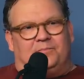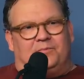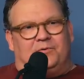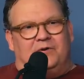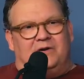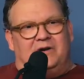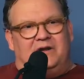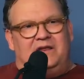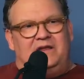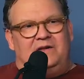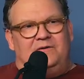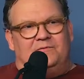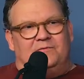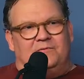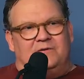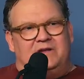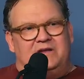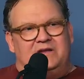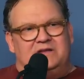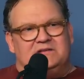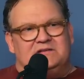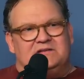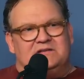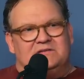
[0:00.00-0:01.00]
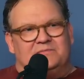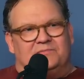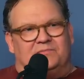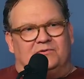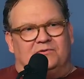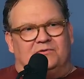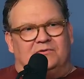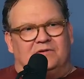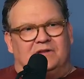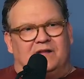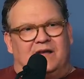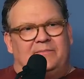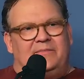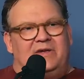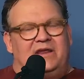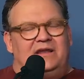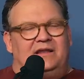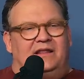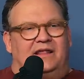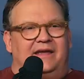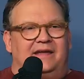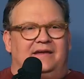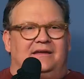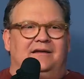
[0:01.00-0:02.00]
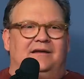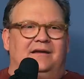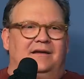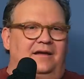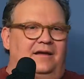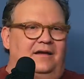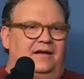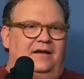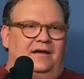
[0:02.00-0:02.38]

reasonable. I mean, like,